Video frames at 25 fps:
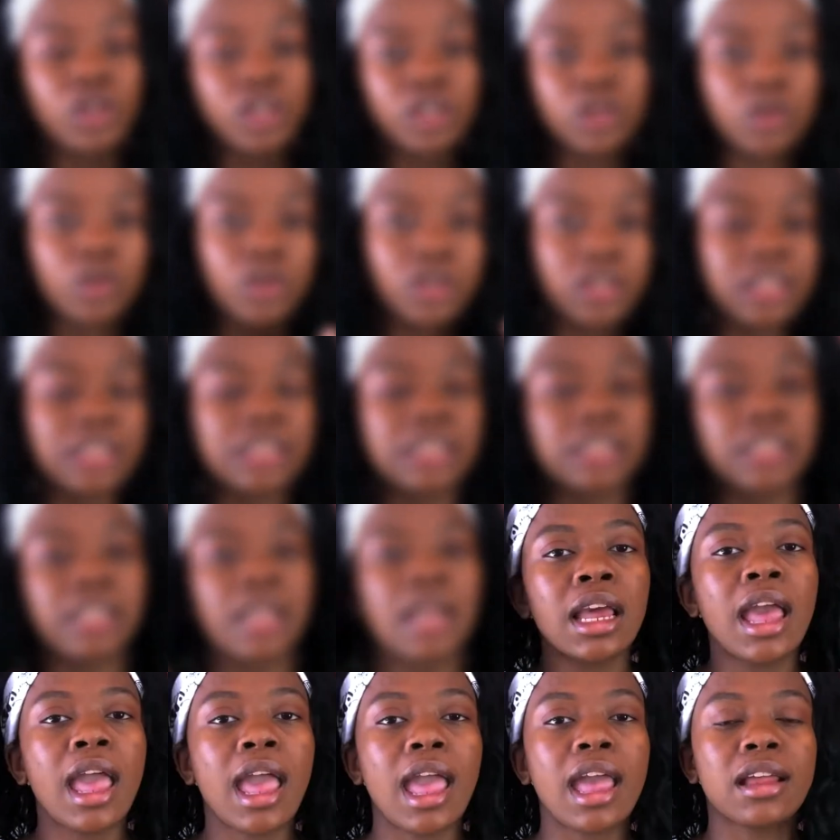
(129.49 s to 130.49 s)
resources,
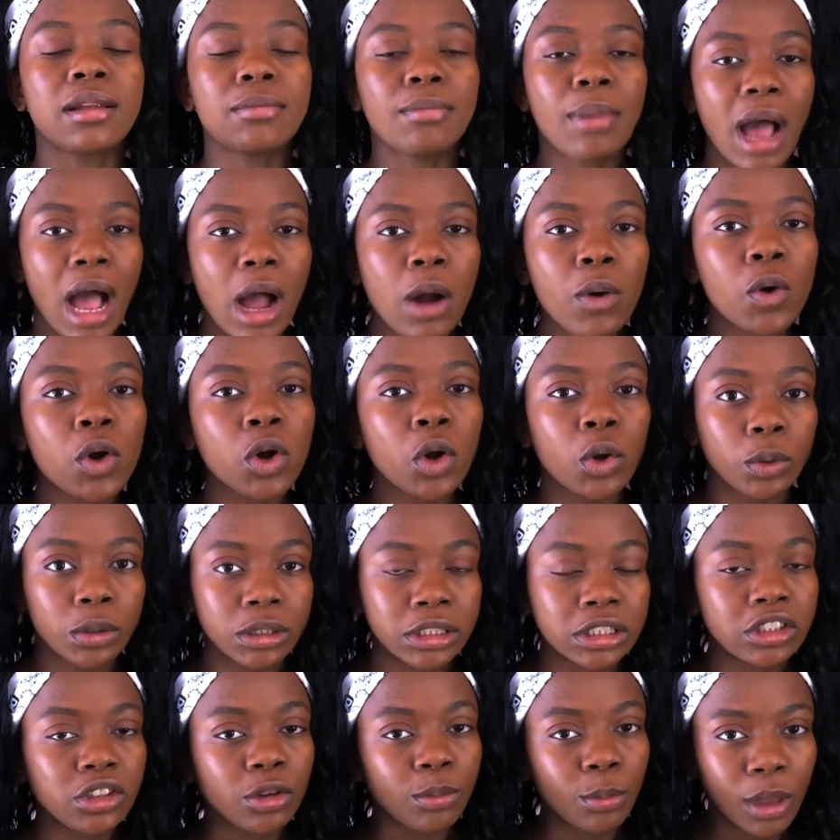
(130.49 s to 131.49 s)
and power
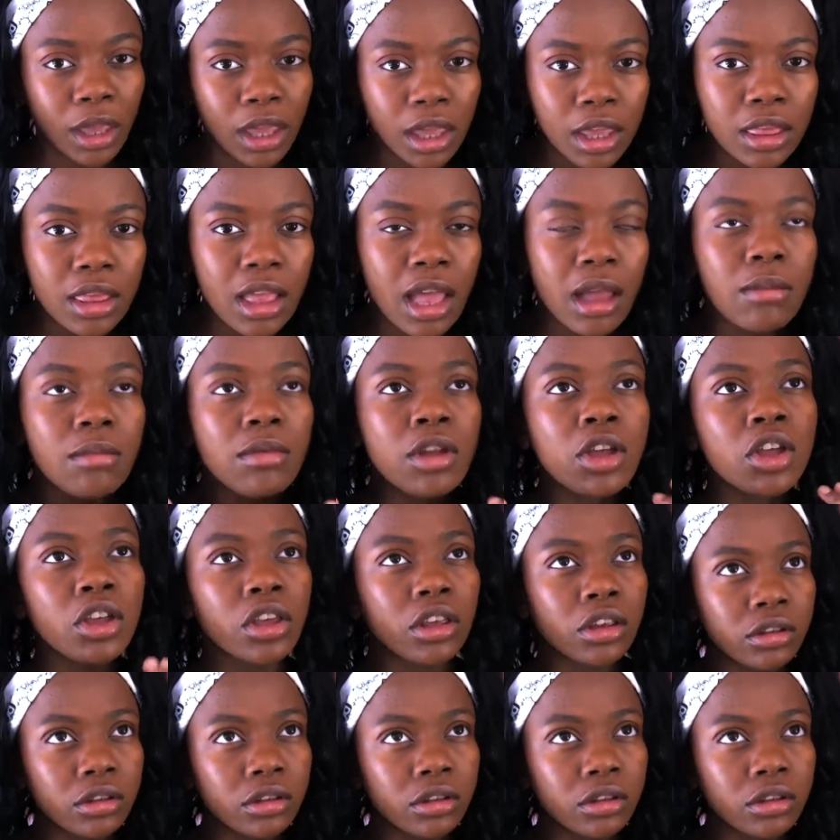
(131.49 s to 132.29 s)
goes into making them.